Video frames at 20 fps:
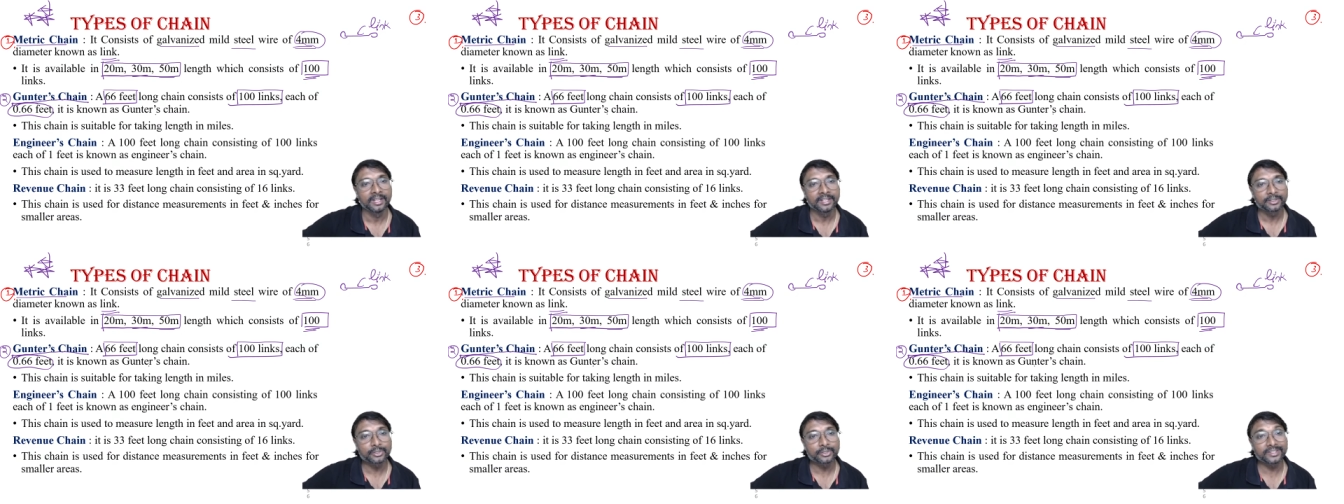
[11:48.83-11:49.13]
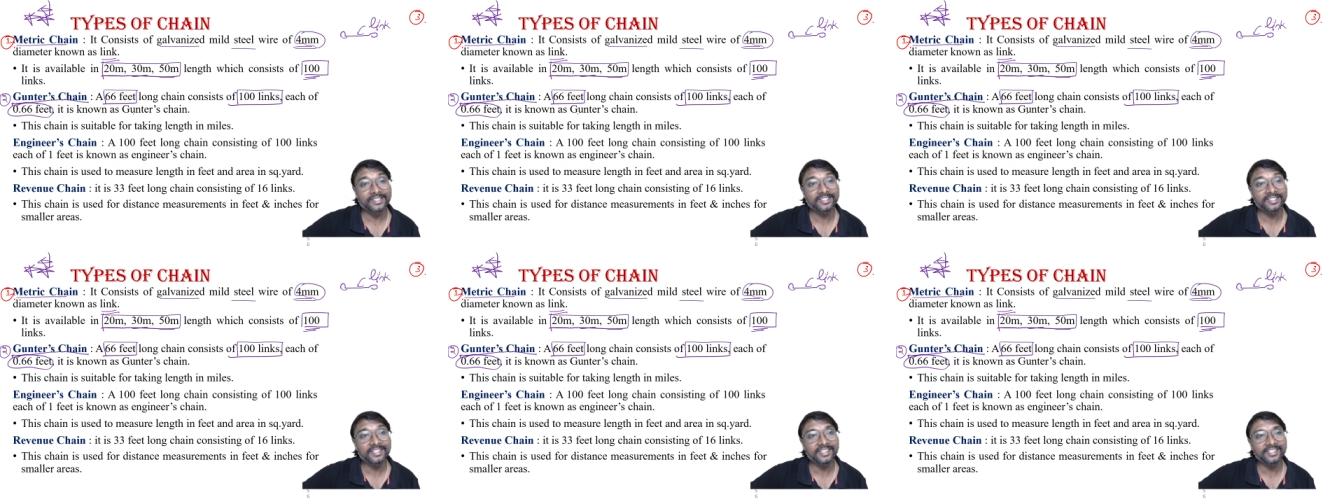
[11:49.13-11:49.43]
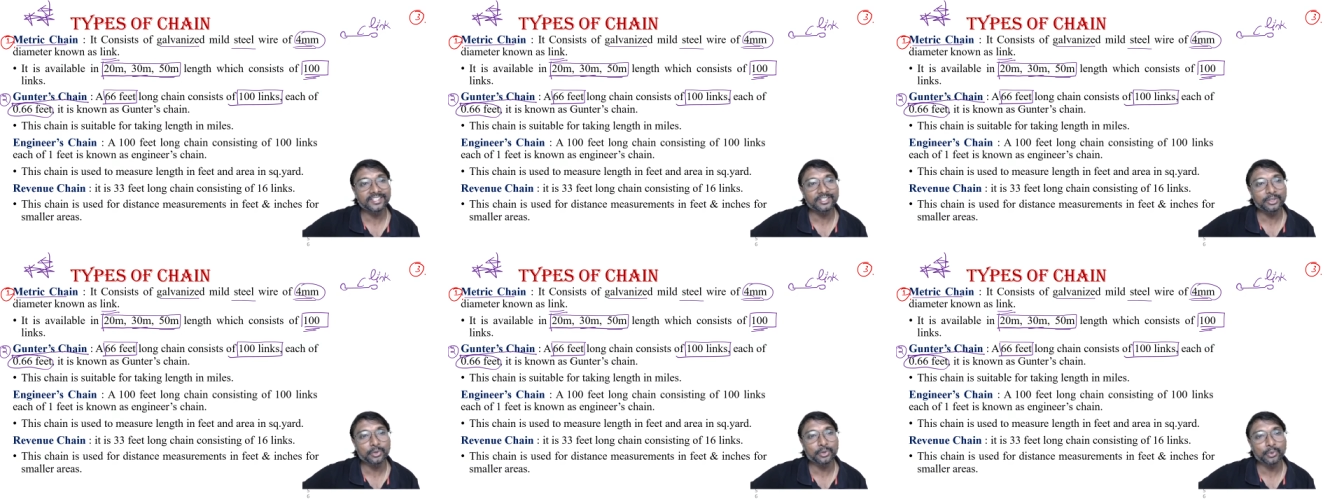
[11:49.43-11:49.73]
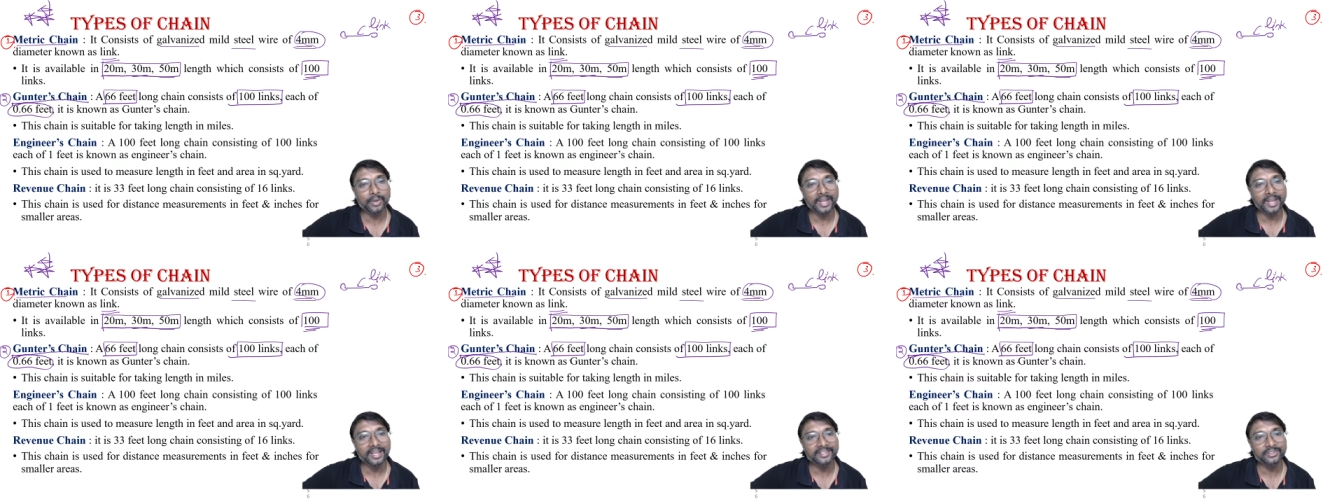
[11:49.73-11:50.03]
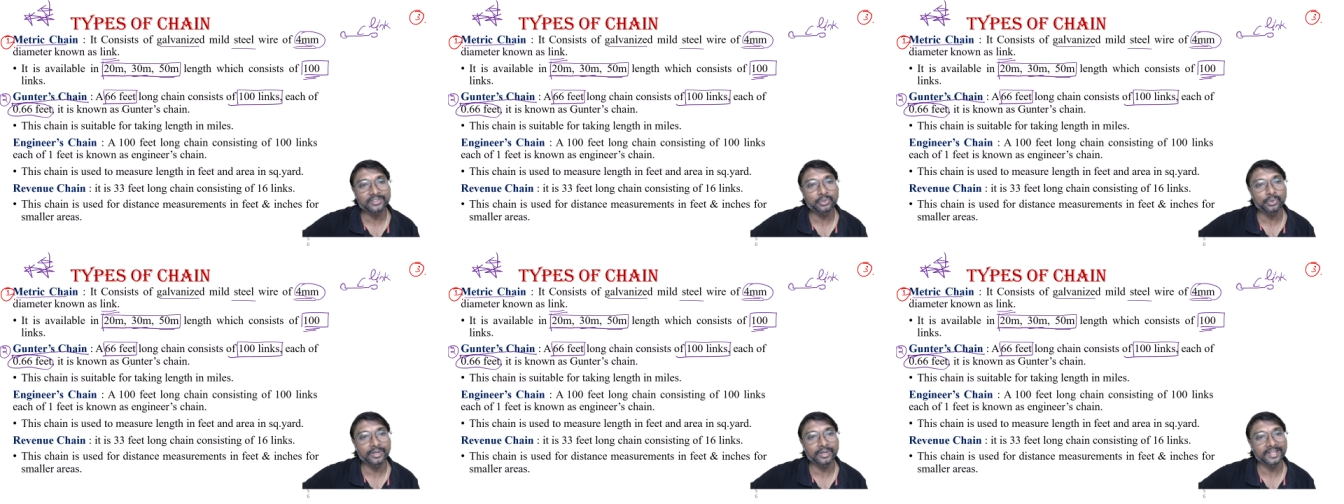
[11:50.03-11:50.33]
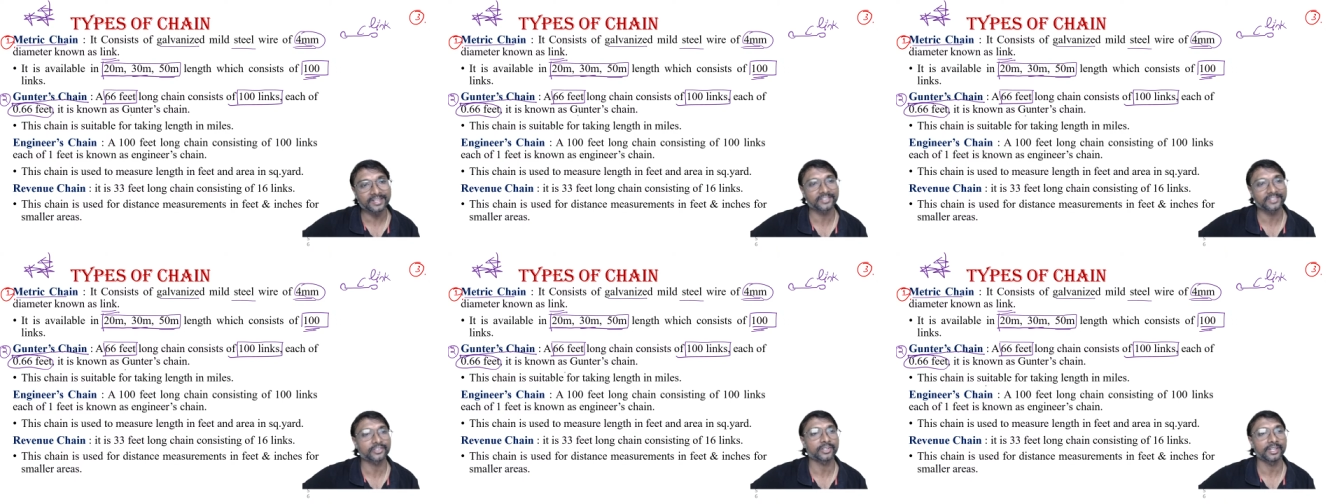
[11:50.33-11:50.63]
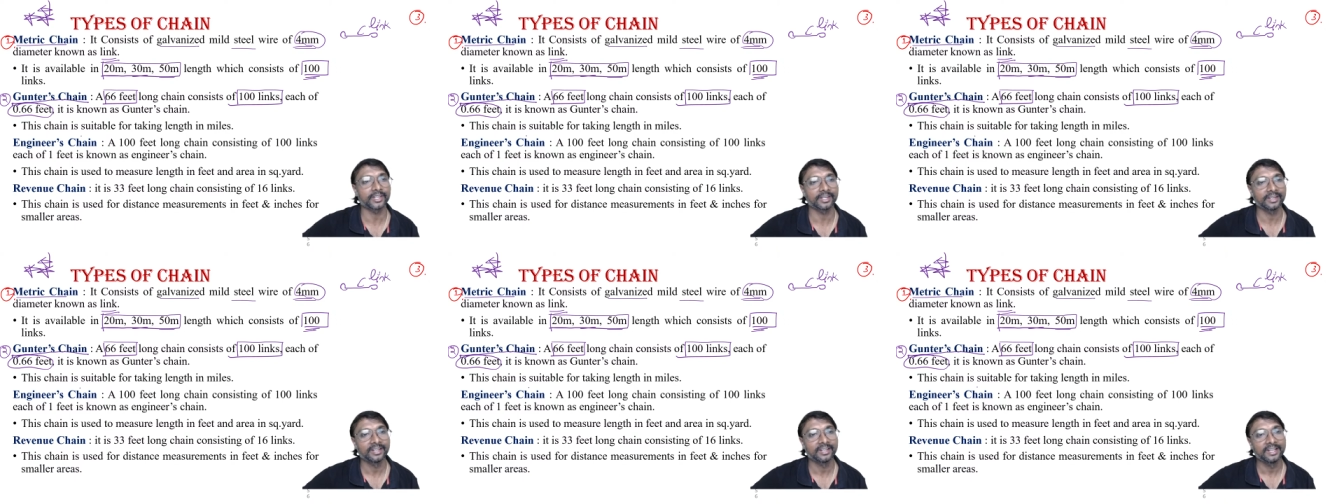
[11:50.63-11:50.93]
So this is known as Gunter's
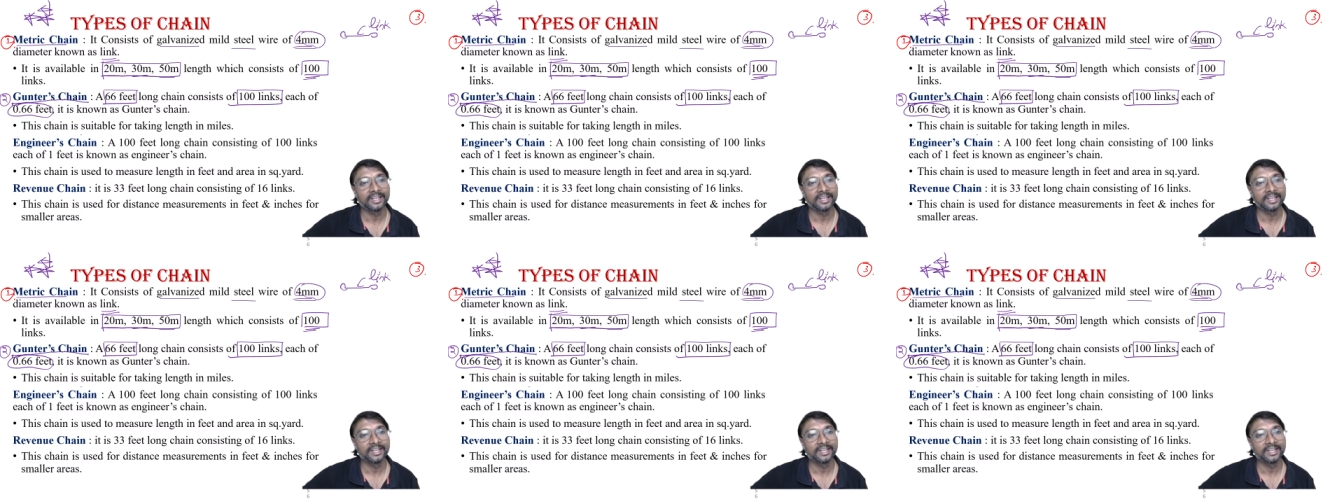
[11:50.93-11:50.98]
chain.